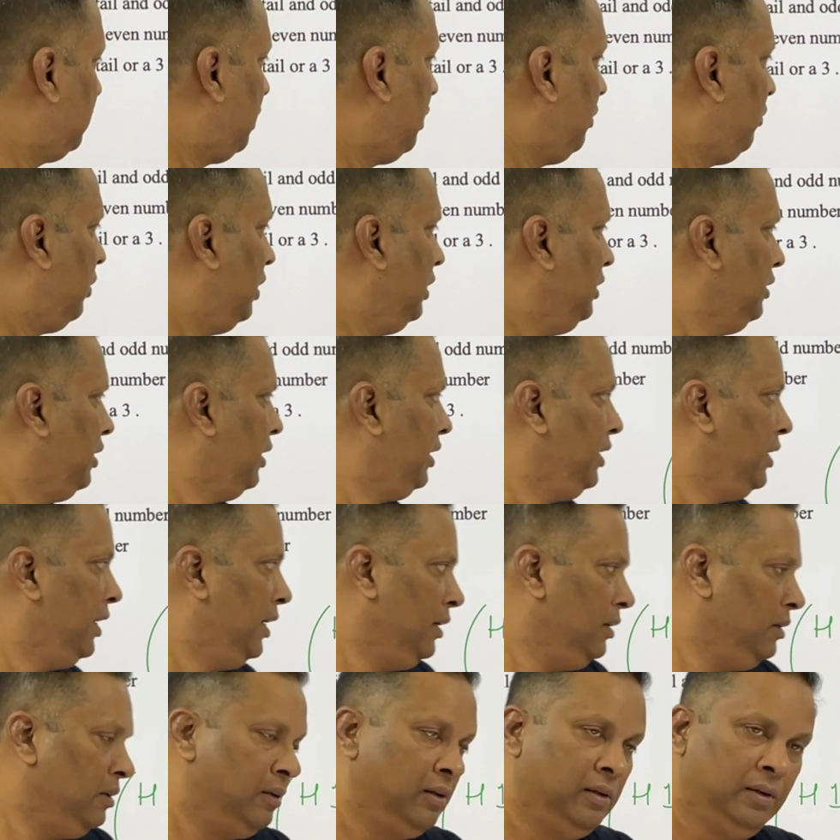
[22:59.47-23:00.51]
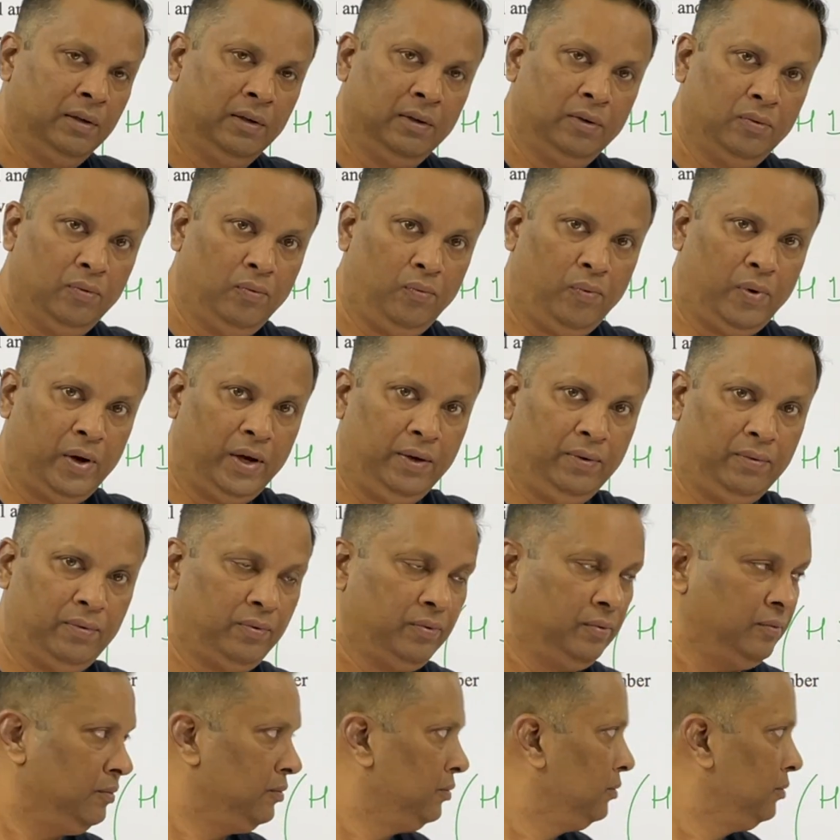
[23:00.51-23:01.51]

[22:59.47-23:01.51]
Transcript: are 1, 3 and 5.